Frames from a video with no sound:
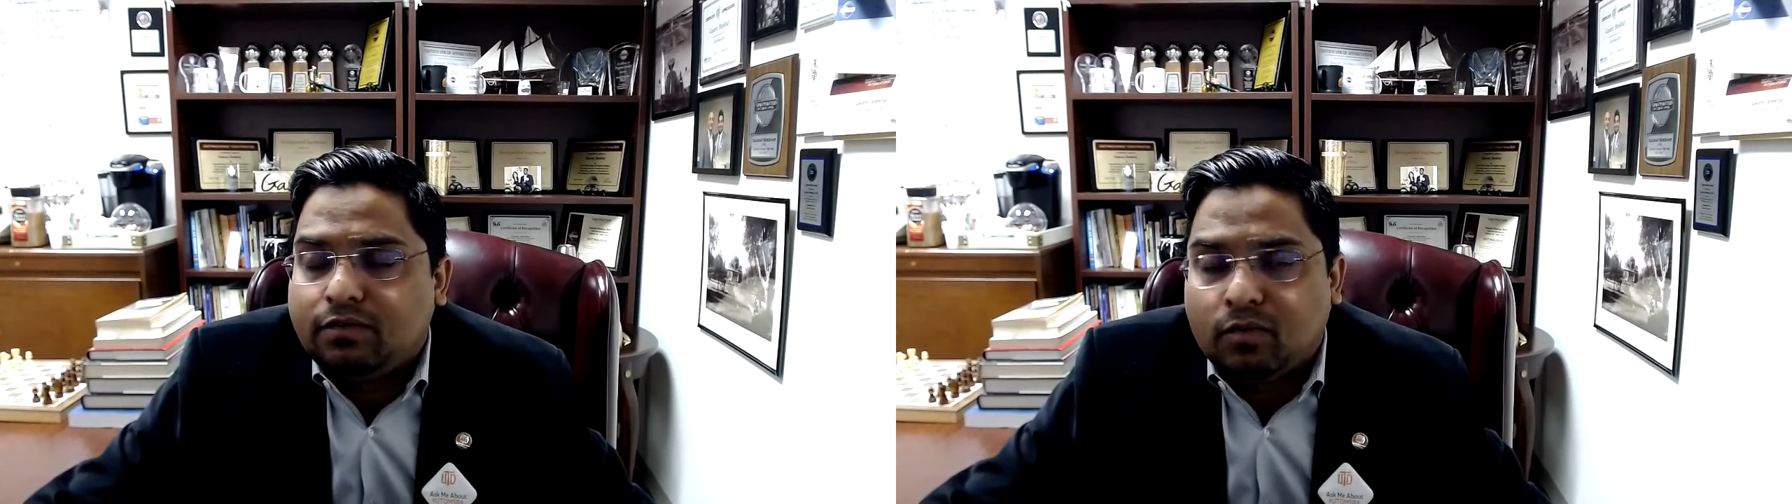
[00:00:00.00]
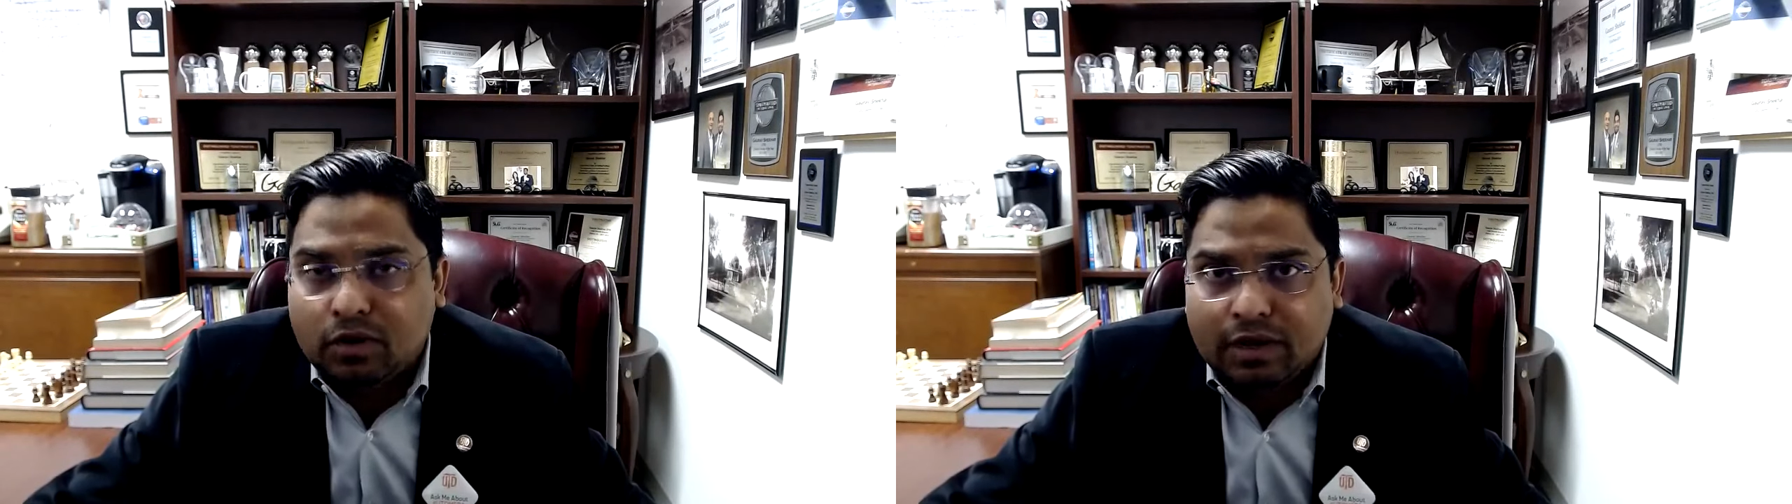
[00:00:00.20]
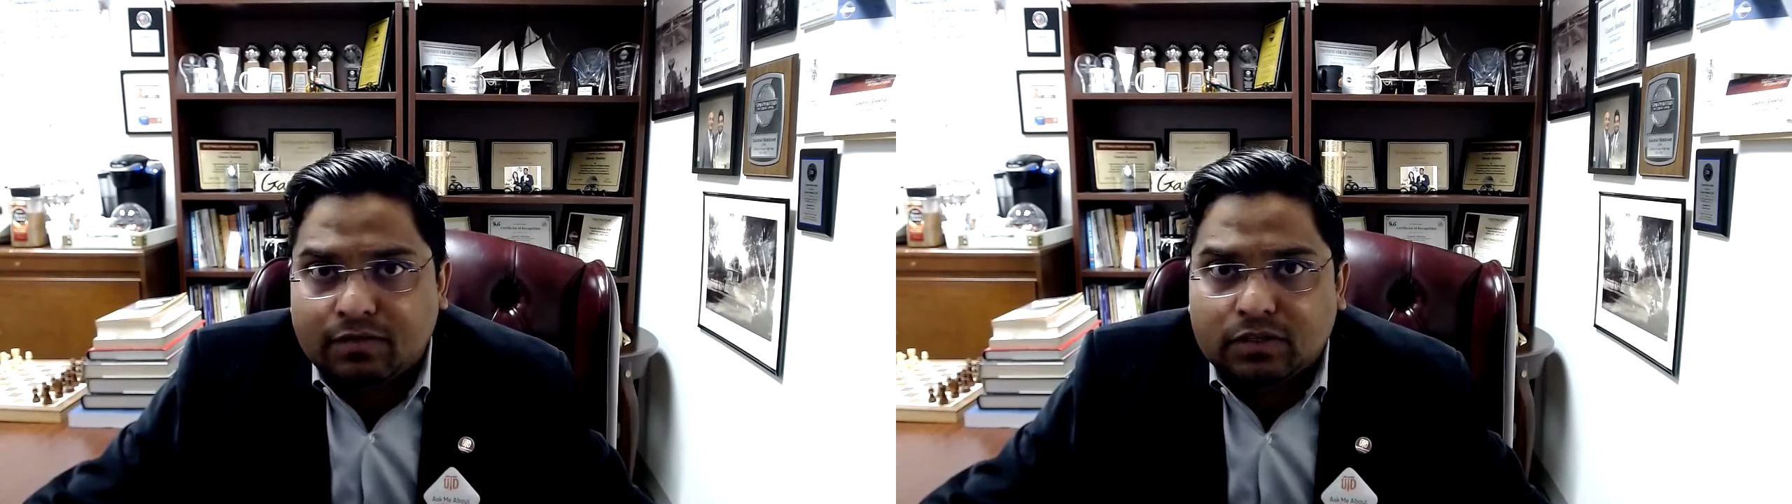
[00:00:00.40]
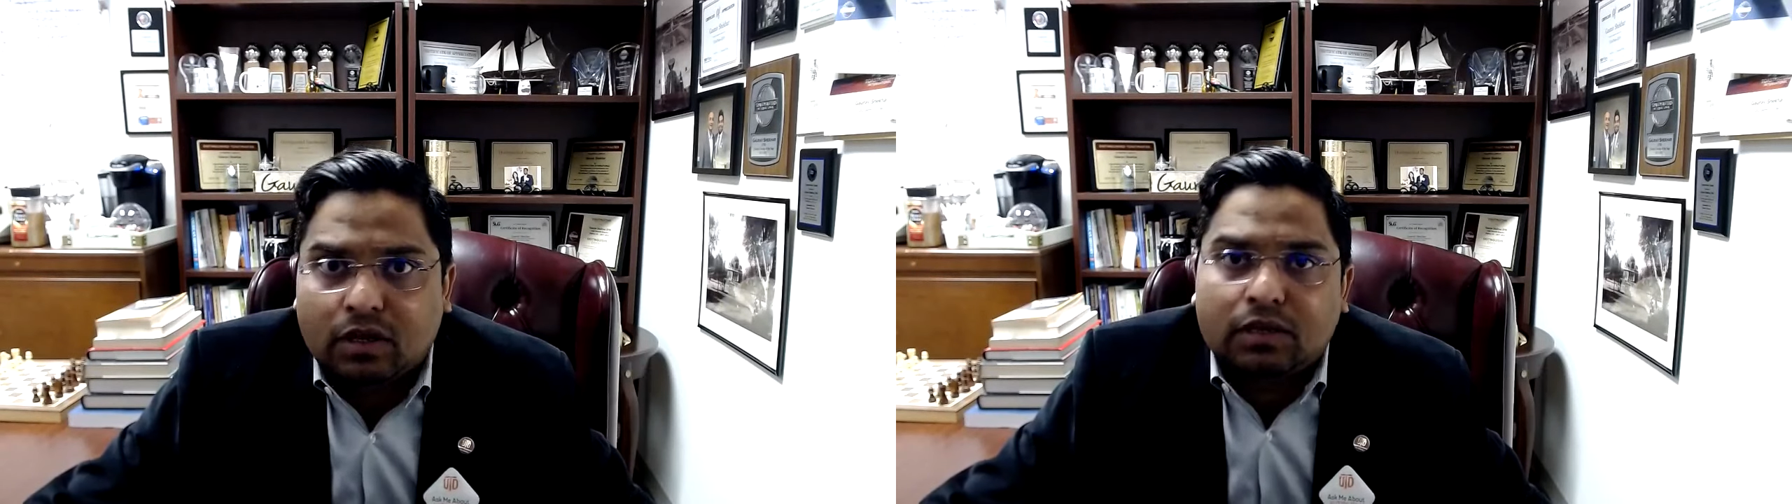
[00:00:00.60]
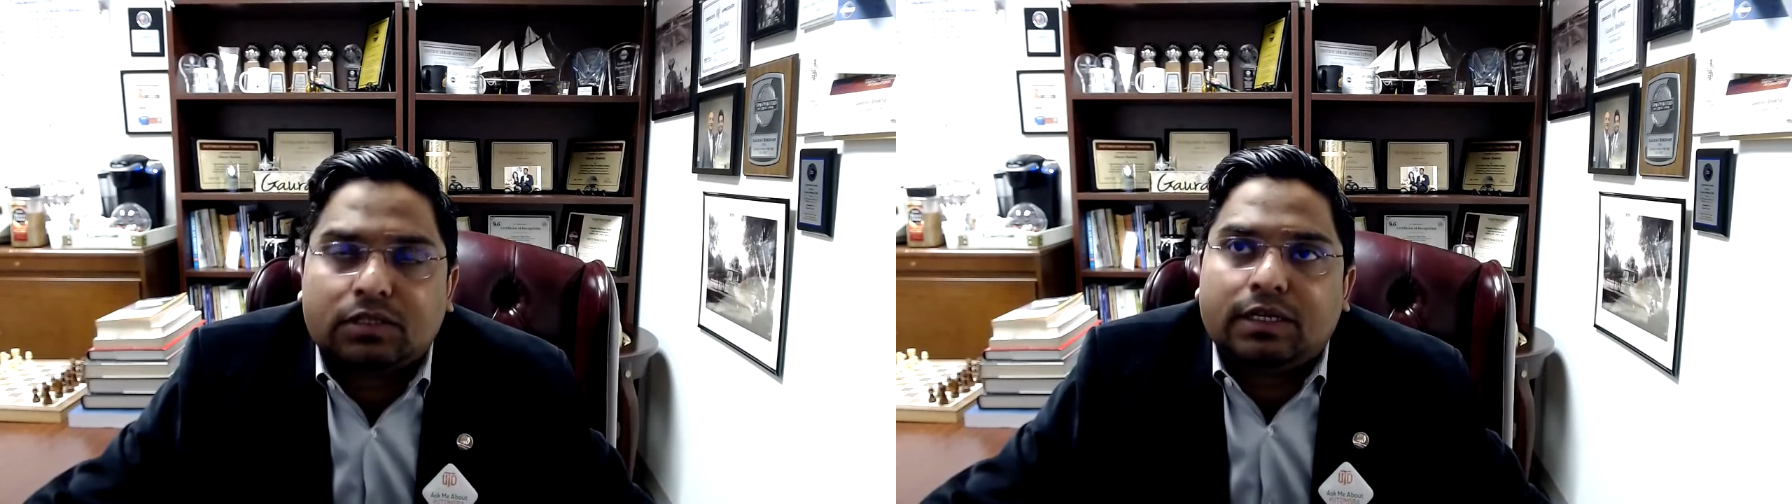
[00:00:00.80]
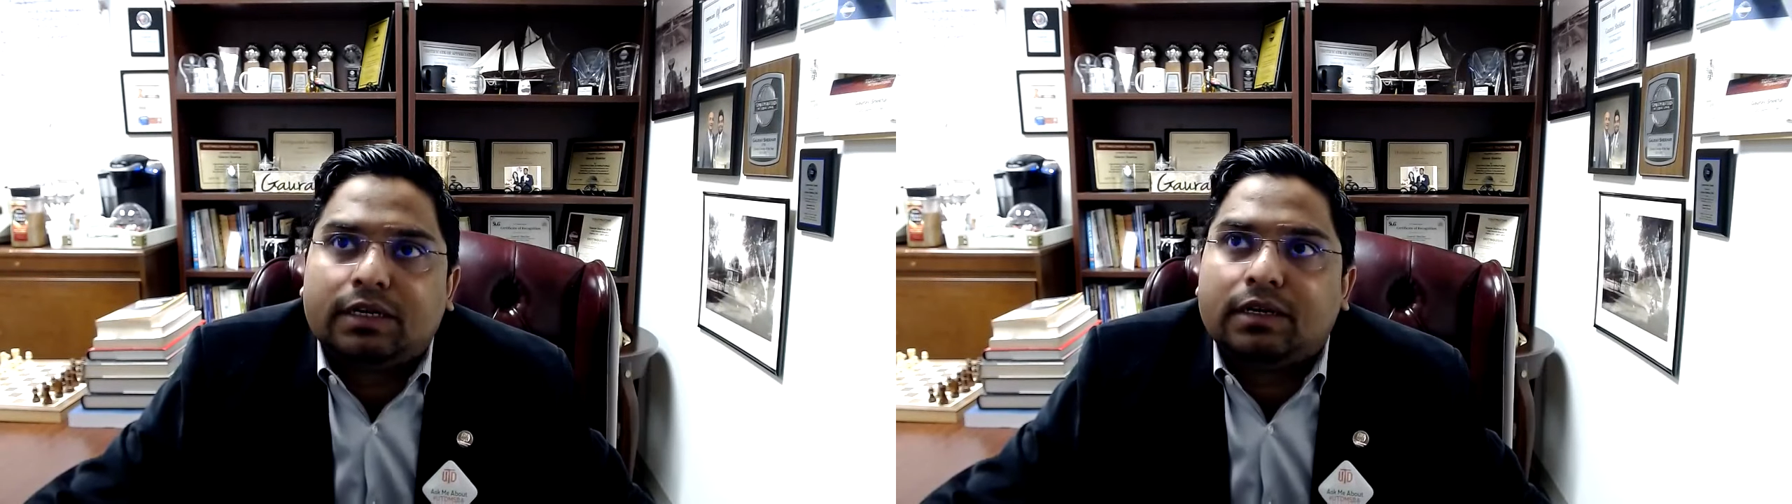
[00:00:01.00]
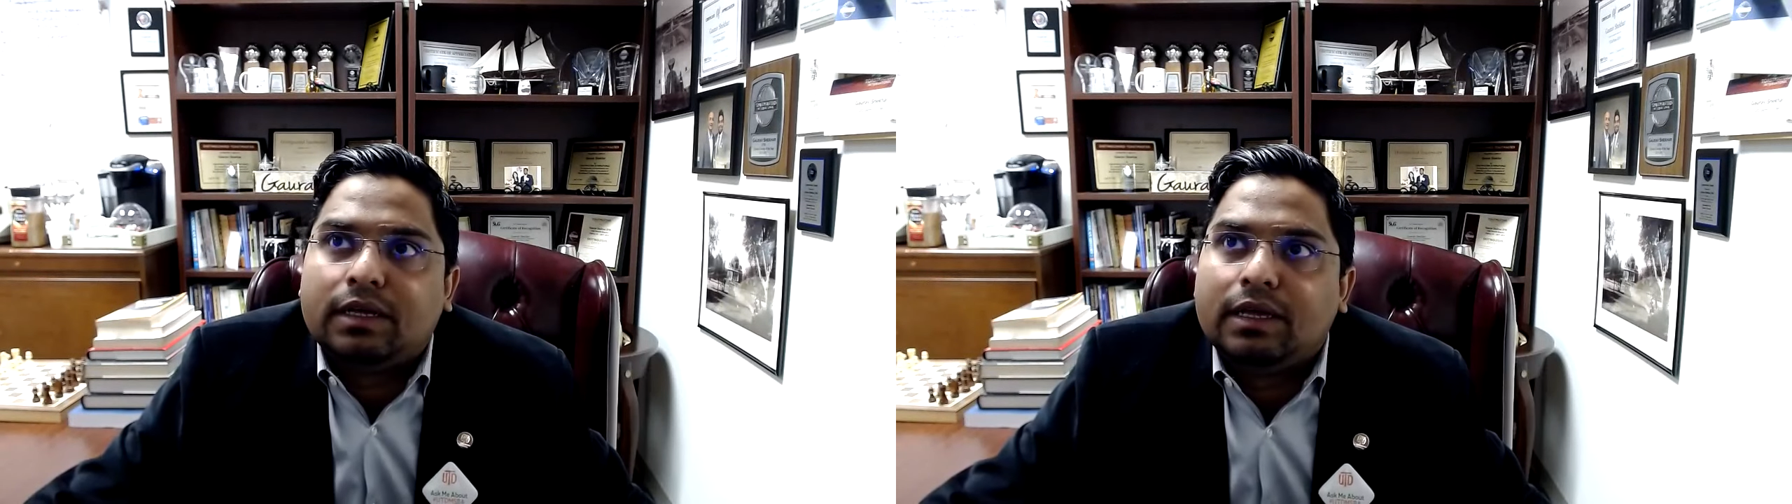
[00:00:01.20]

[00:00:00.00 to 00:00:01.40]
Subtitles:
you want to have a solid state.